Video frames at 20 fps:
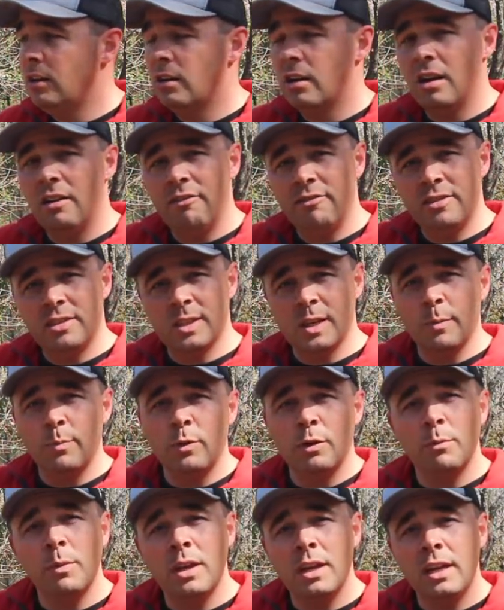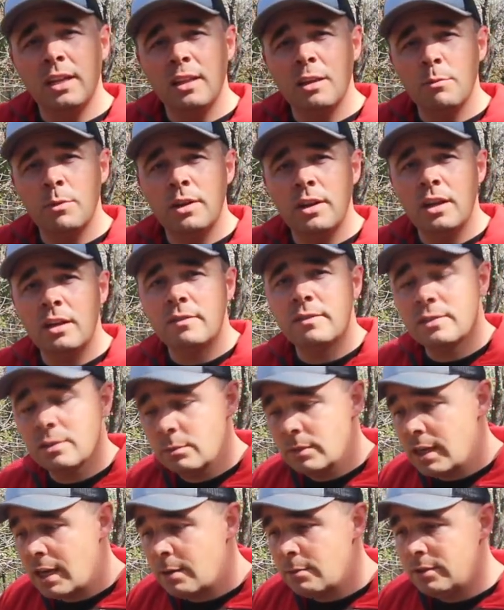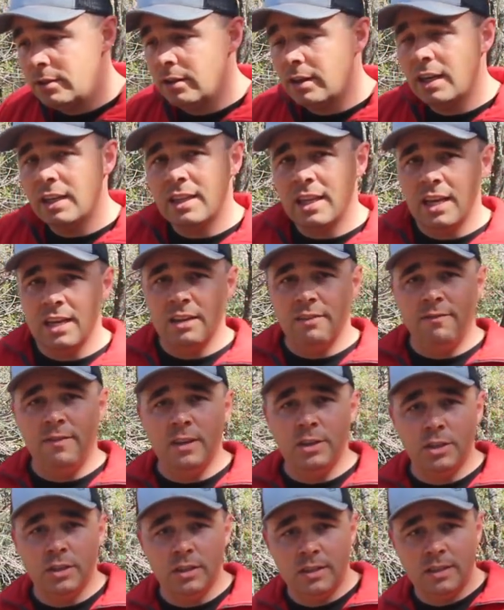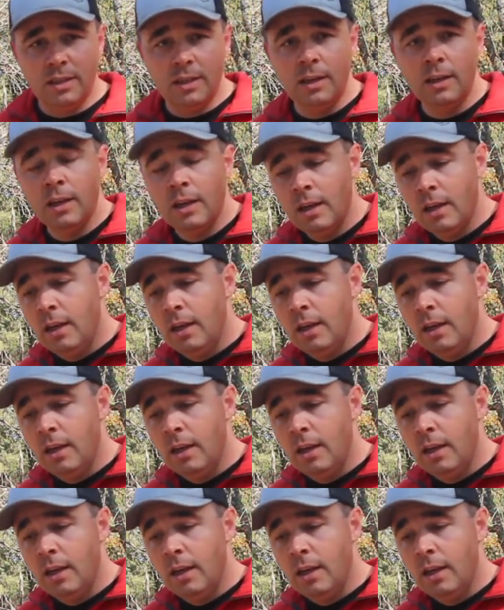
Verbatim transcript: not supplementing them enough, sometimes they'll get that deficiency.